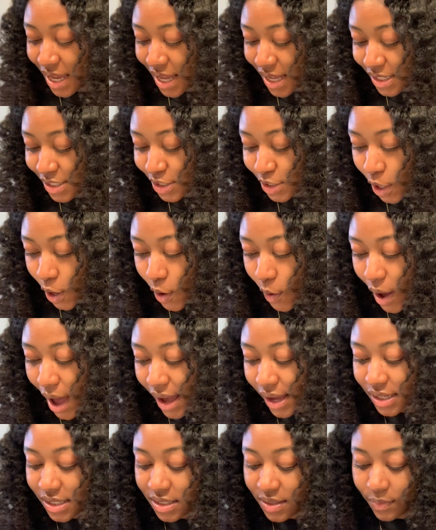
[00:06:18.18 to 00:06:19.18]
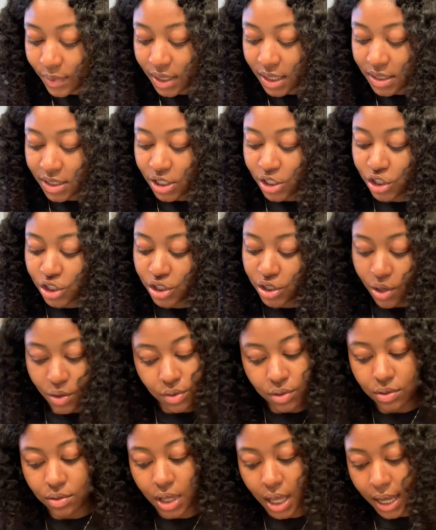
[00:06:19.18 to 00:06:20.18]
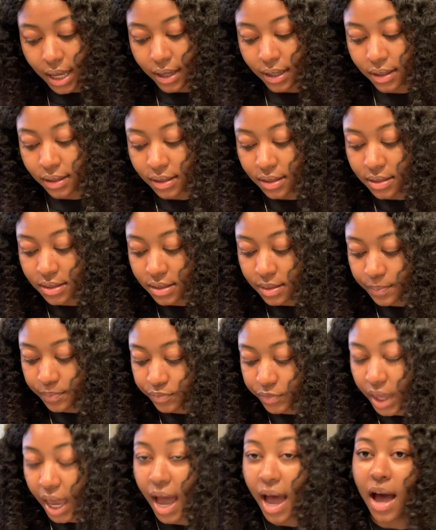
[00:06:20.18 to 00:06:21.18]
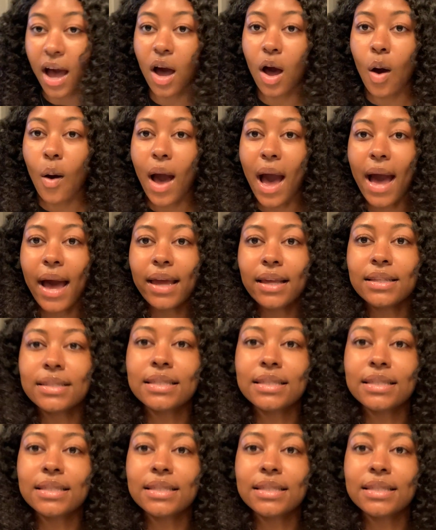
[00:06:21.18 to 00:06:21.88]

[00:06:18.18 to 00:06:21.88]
So I just wanted to show you guys how I